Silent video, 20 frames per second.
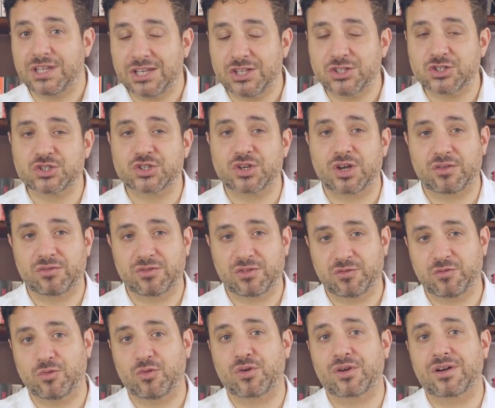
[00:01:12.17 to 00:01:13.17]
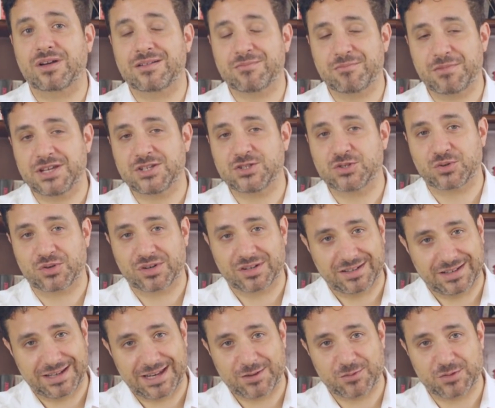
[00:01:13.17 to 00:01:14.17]
each of the 4 major
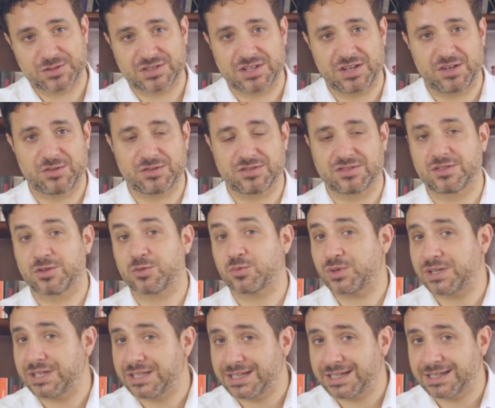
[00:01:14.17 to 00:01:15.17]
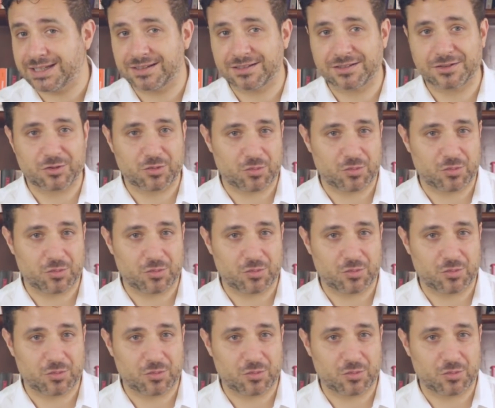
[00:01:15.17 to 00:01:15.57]
language skills: reading,